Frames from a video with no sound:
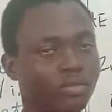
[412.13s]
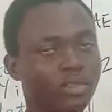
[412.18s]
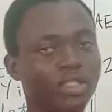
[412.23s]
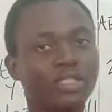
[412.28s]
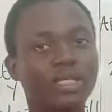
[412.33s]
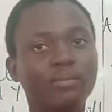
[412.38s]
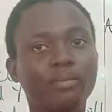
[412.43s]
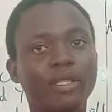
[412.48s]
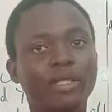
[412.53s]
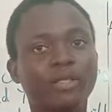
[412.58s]
The
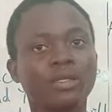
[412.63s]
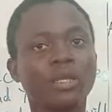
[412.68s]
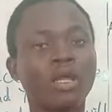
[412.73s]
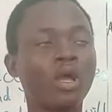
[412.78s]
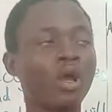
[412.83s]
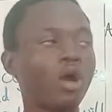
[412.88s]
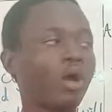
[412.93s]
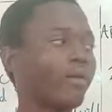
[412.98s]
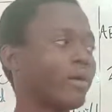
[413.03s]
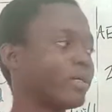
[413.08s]
same thing.
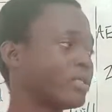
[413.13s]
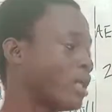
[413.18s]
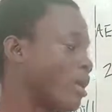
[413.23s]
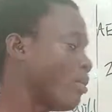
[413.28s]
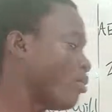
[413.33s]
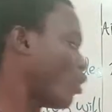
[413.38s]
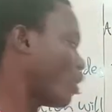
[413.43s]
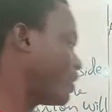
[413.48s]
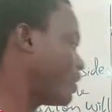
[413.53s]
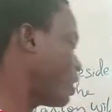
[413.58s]

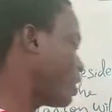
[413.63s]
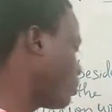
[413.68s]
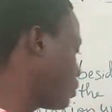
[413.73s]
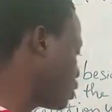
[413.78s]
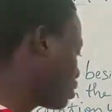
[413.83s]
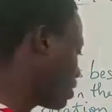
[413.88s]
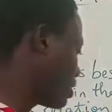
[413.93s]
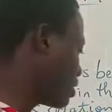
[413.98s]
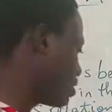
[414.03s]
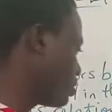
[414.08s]
Alright, but here we're
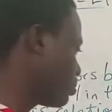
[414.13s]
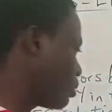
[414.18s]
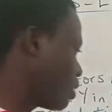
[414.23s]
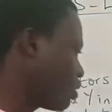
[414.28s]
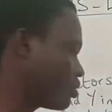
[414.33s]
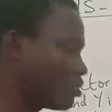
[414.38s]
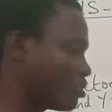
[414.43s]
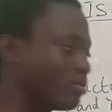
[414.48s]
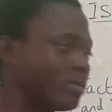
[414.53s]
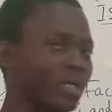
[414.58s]
talking
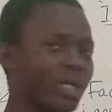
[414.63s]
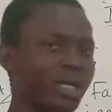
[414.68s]
about,